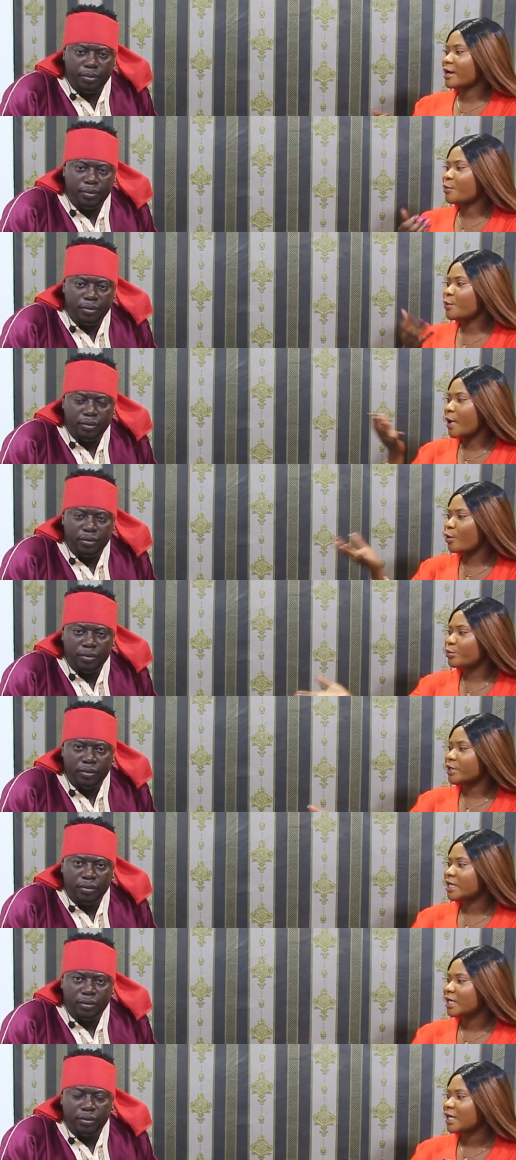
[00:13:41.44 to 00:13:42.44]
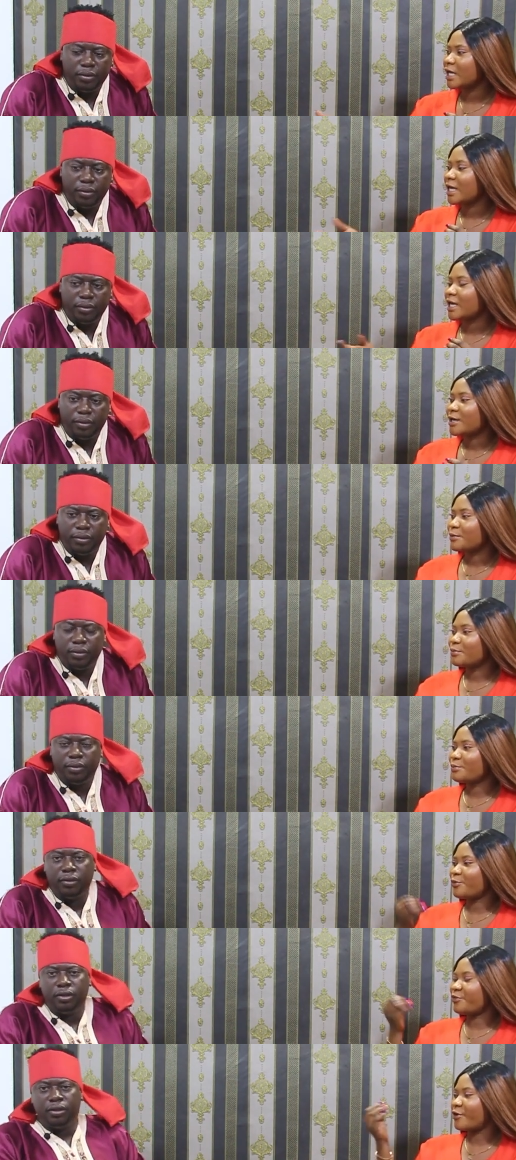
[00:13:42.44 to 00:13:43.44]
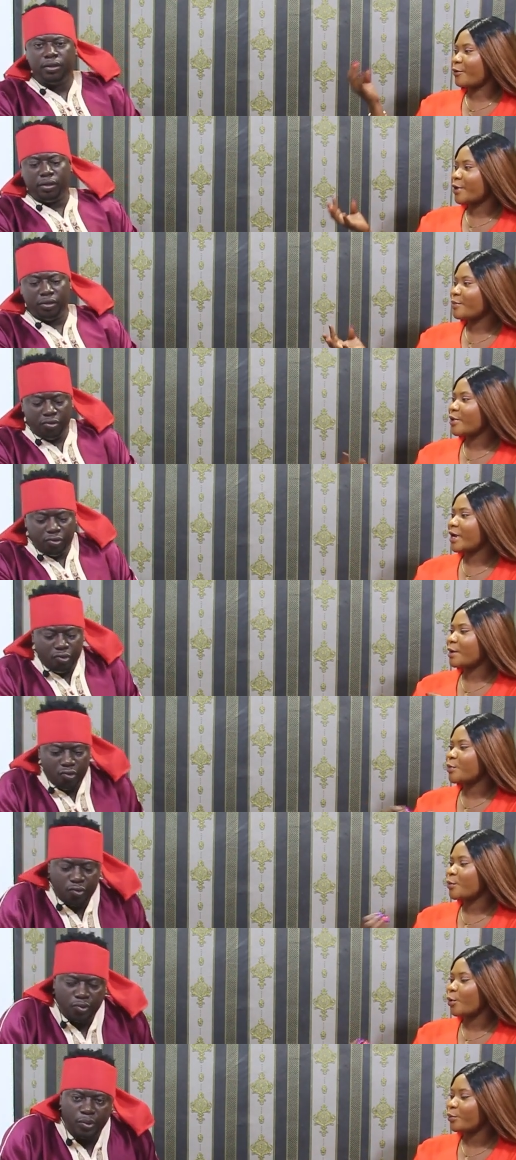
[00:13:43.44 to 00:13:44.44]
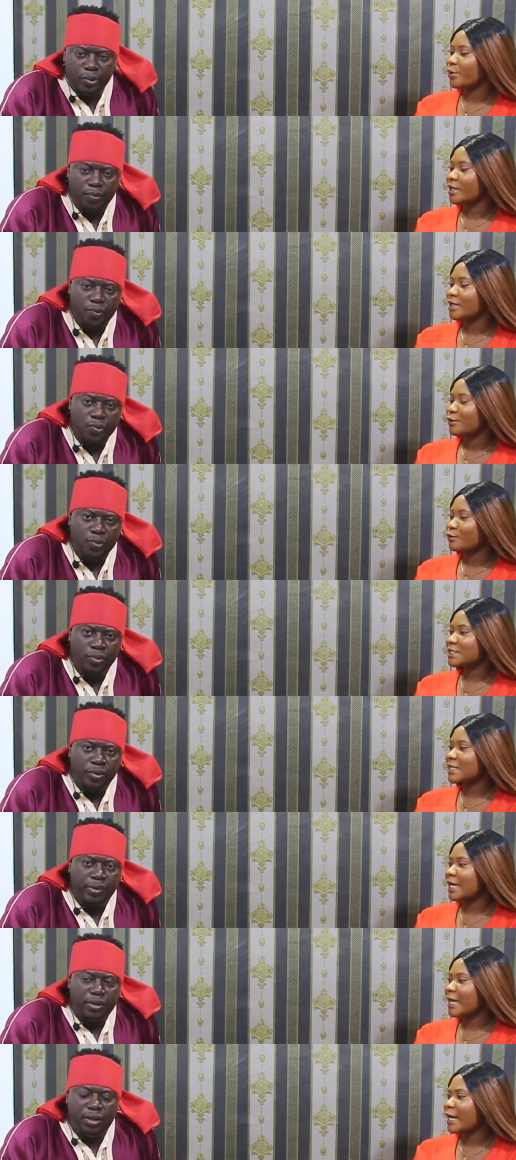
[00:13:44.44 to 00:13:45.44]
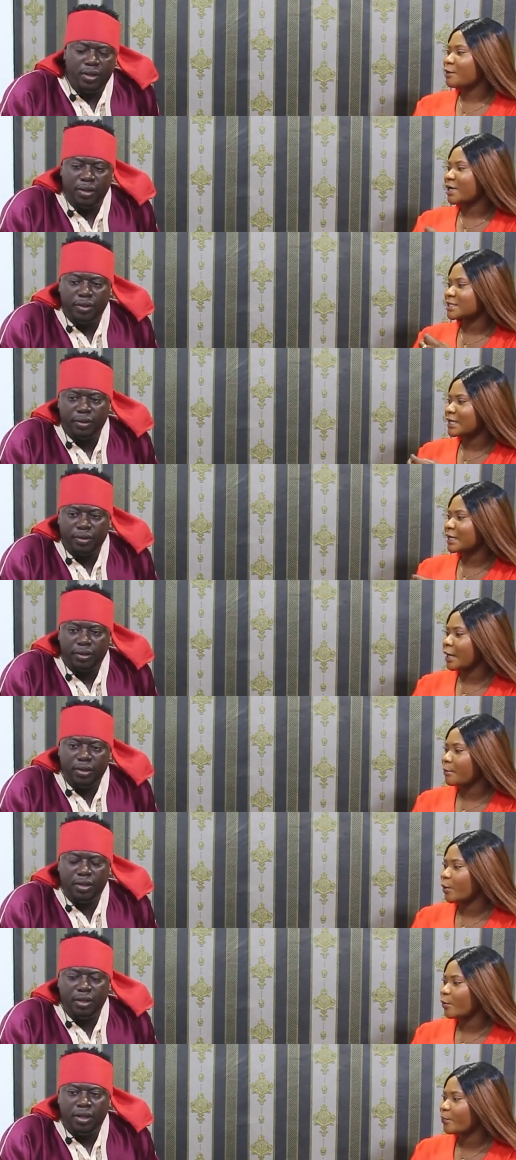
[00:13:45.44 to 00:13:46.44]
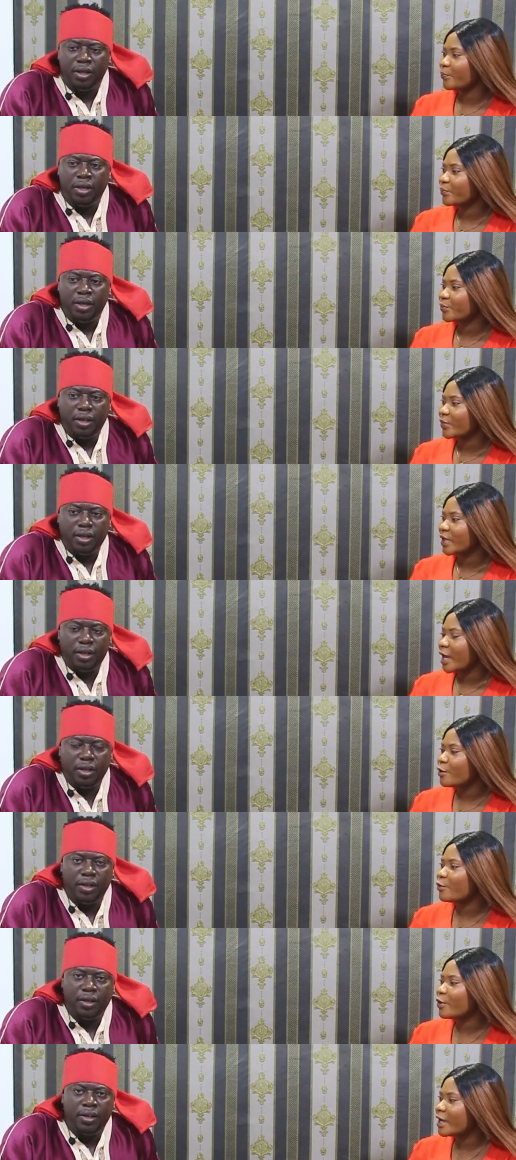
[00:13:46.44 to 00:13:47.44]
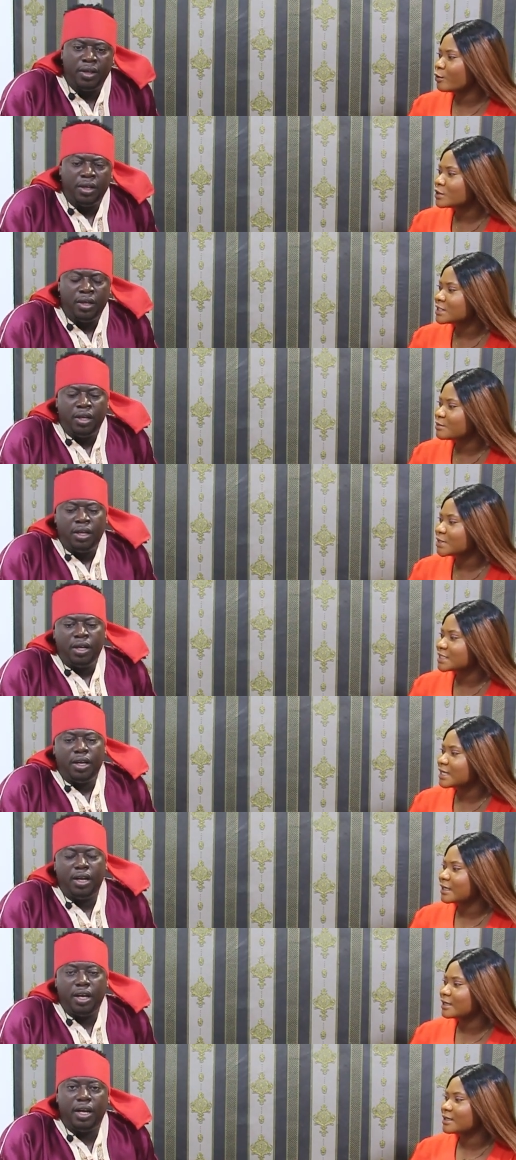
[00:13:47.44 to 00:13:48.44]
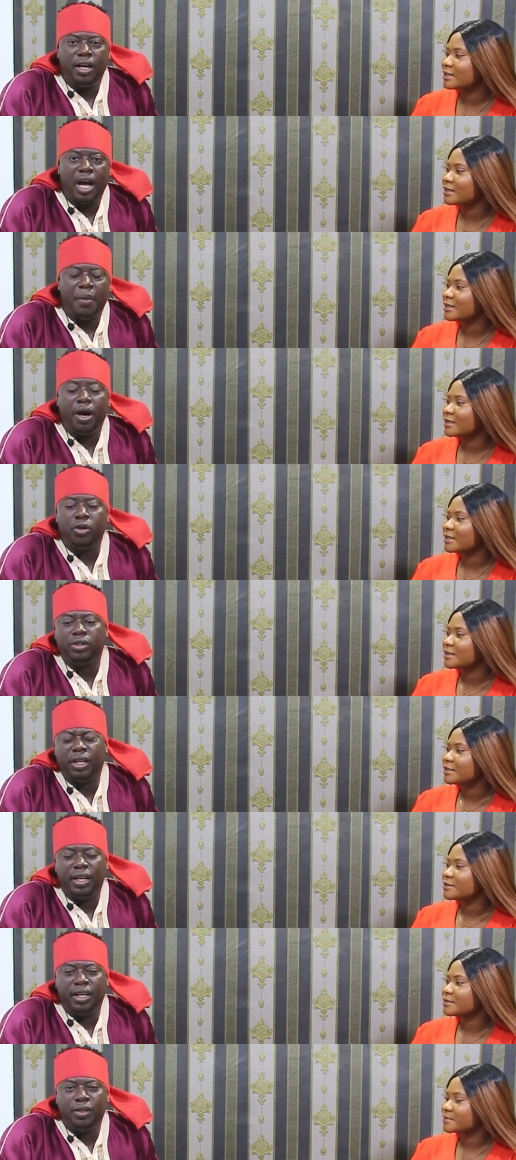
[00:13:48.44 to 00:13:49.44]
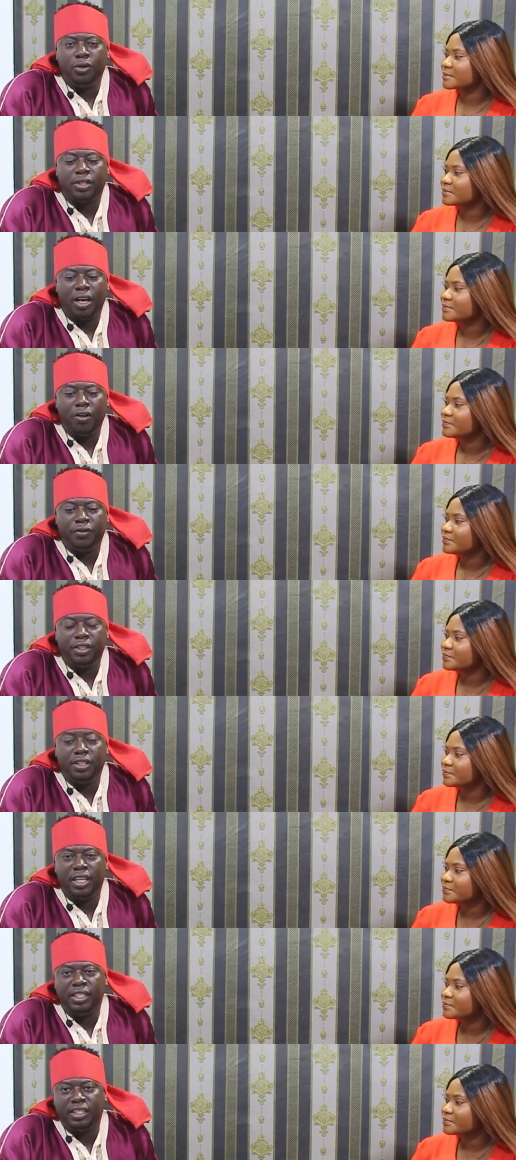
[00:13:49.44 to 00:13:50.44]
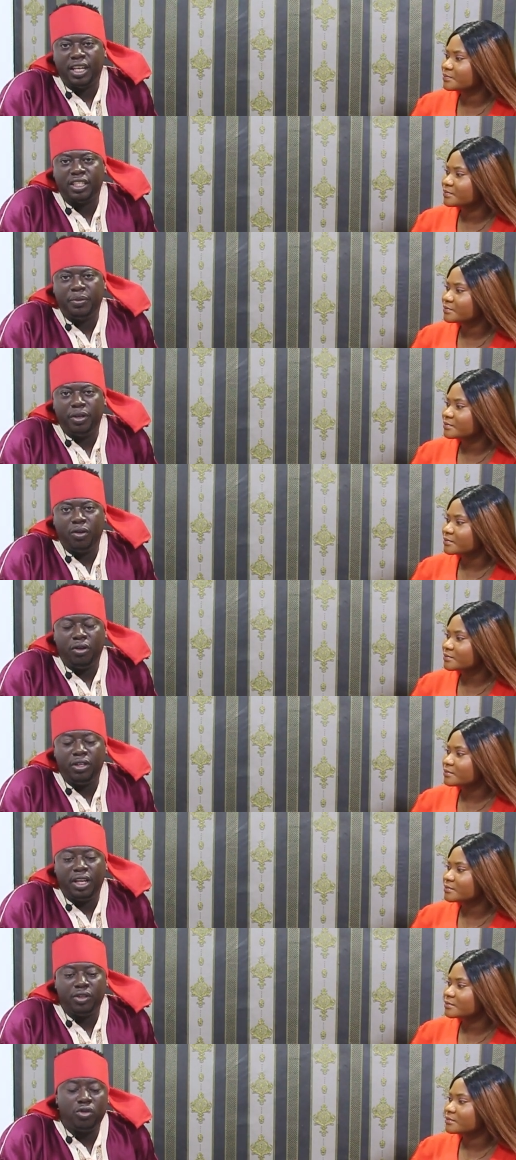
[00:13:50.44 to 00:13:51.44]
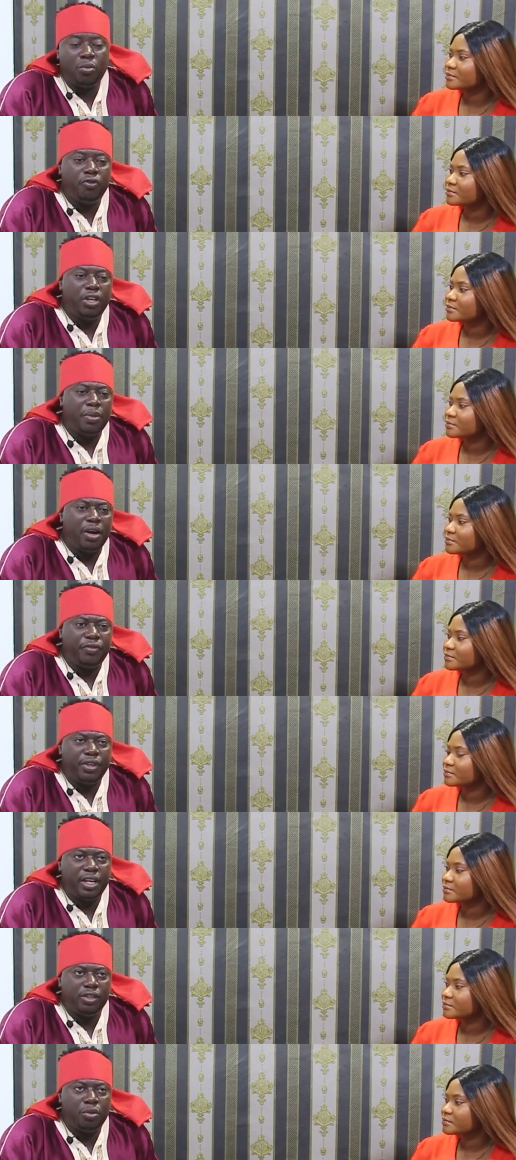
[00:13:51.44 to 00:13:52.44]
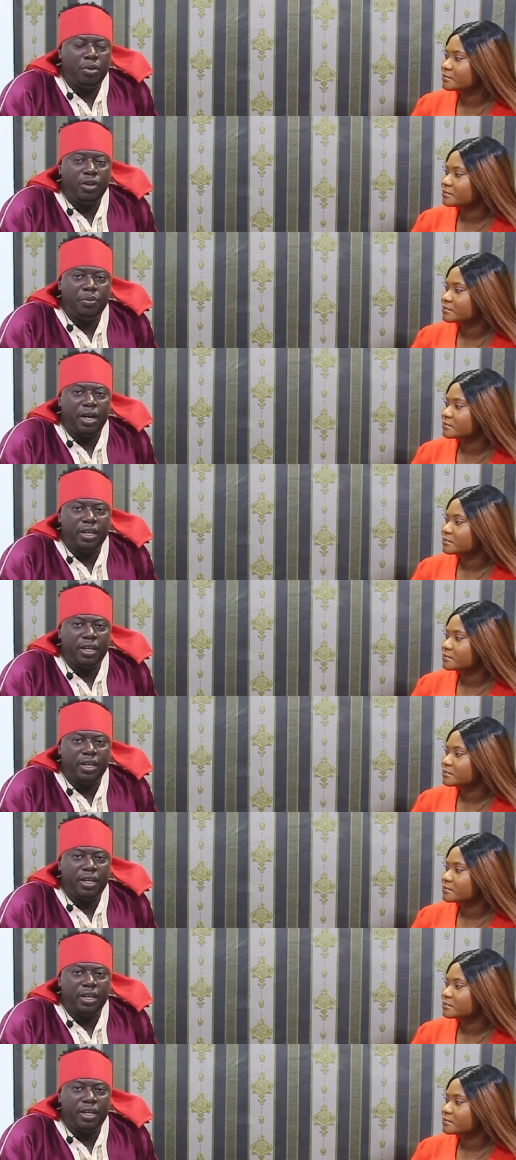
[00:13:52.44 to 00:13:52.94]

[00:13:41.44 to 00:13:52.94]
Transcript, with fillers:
Speaker 1: Nami Mobi for Weber, Nami Mobi. What's Sandy and my Sandy amount?
Speaker 2: And what's them to say about those kind of things that she's asking me? All there, some of them are fake and some of them are